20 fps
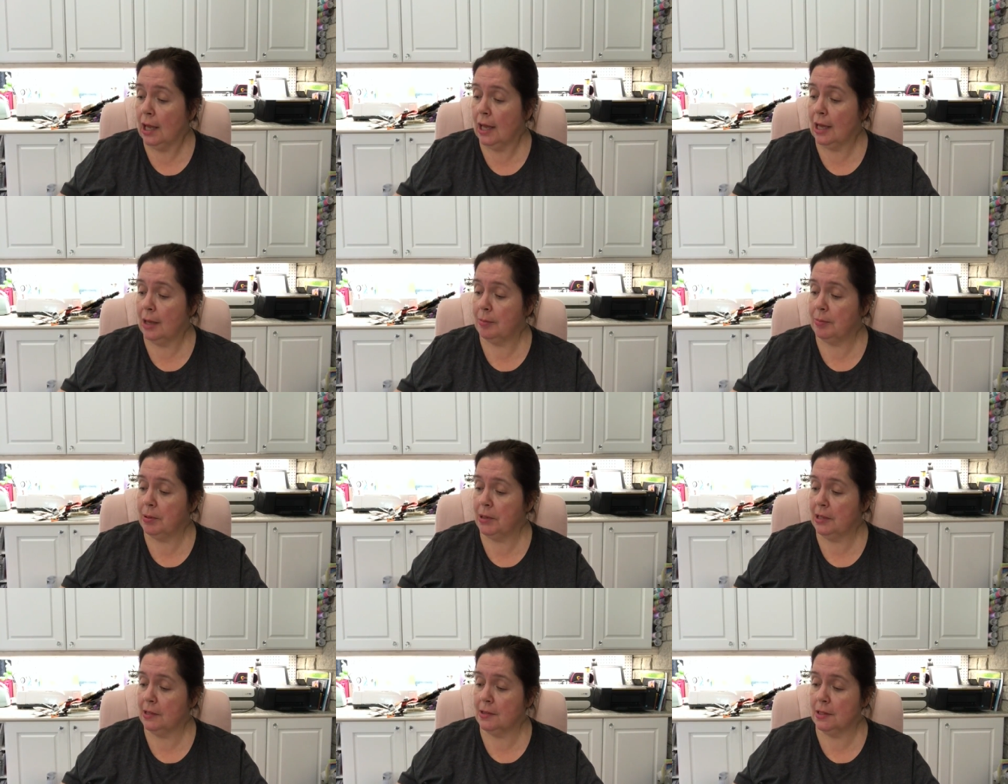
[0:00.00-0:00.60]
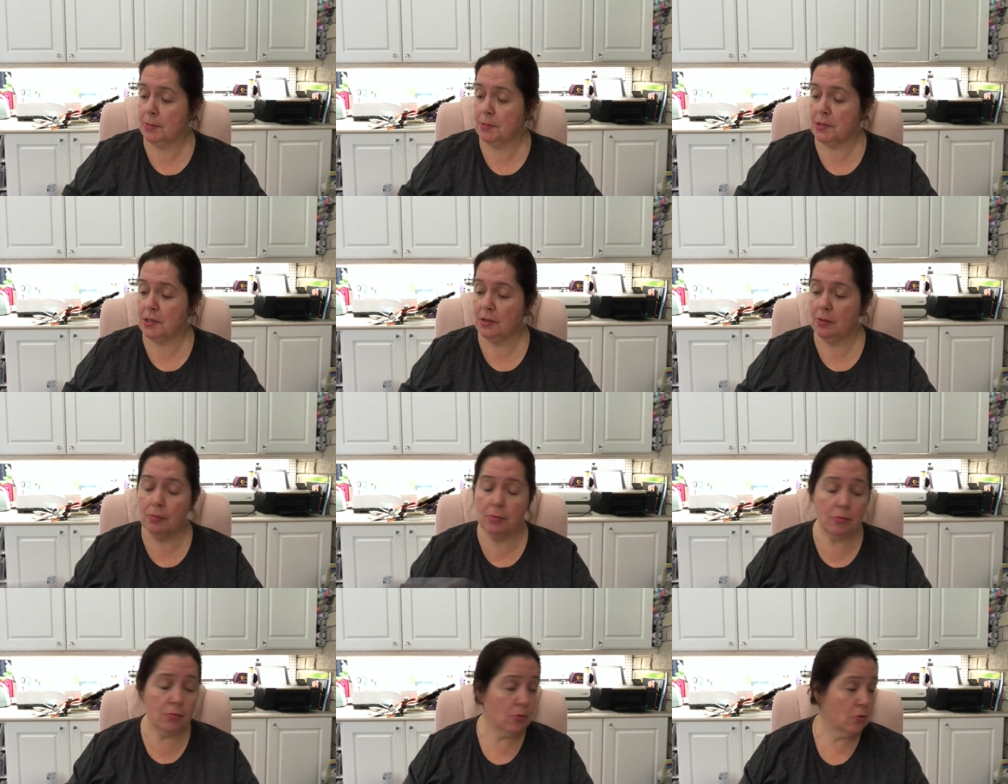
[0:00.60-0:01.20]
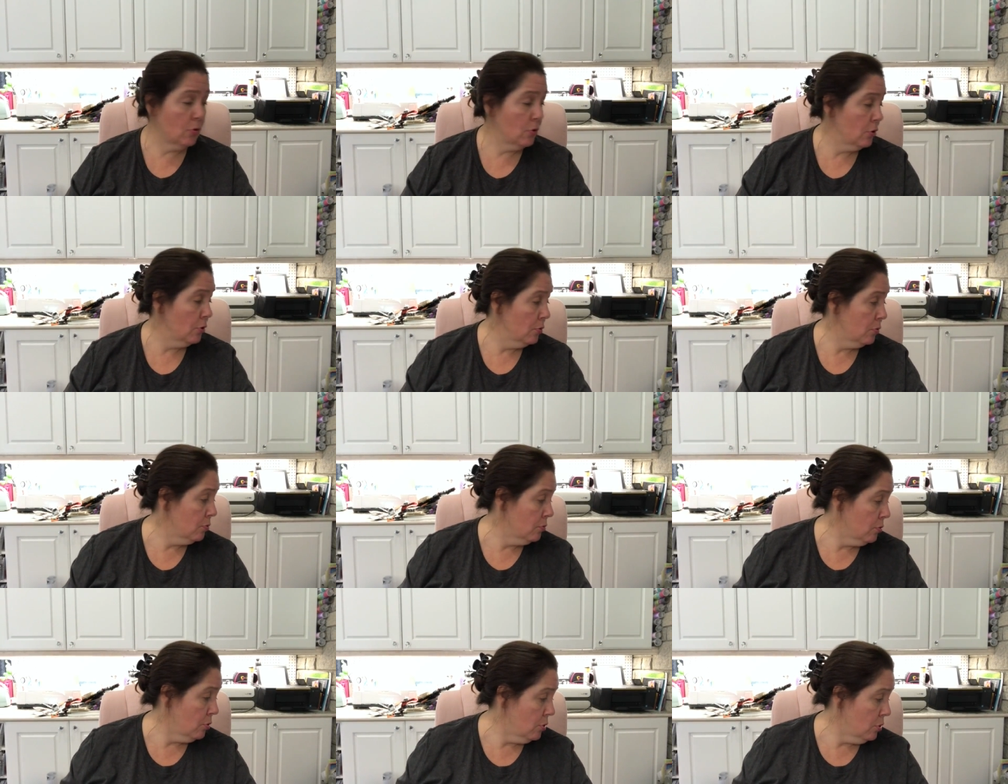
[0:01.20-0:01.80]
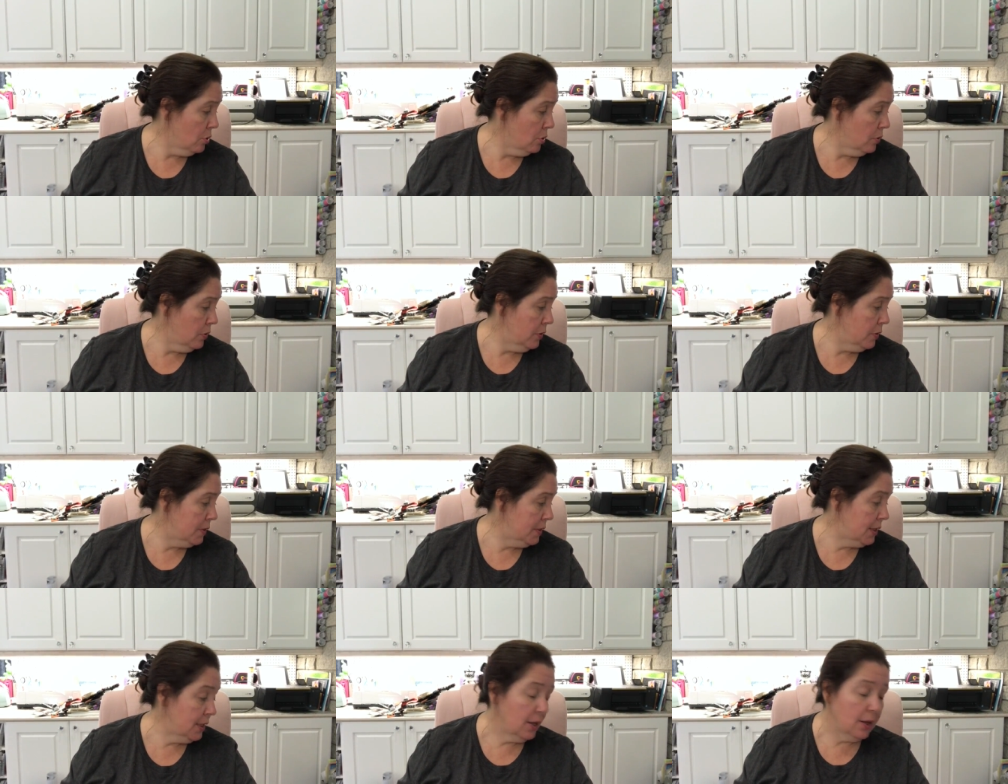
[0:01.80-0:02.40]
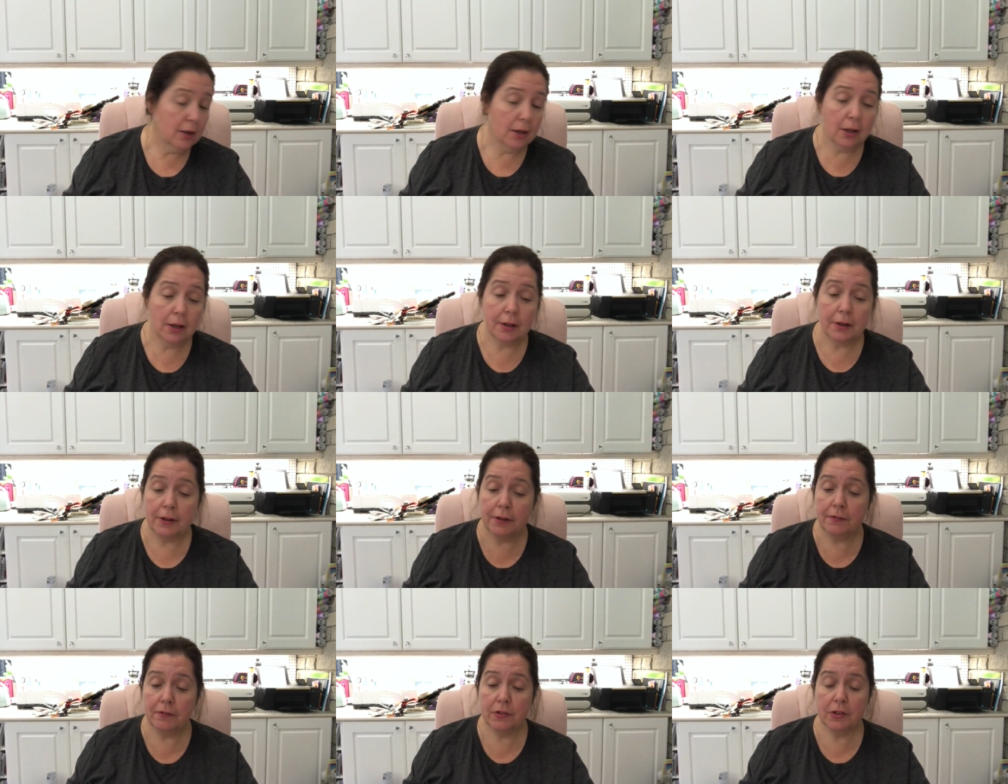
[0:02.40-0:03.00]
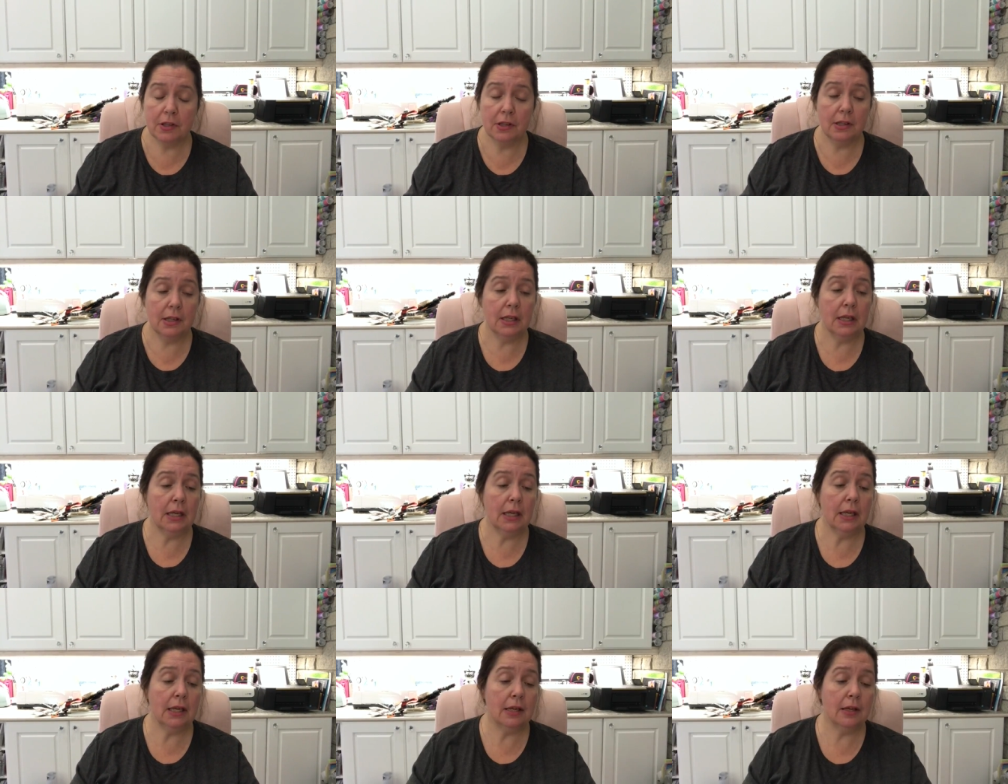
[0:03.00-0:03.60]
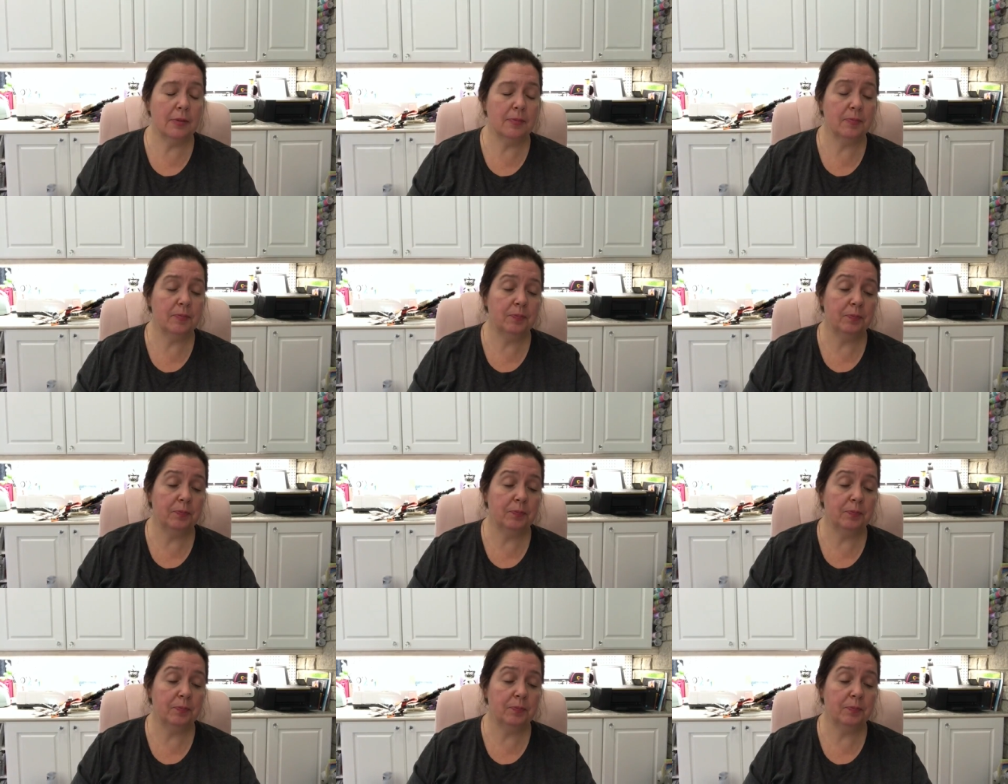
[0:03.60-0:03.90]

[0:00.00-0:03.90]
I picked up some more rolls of the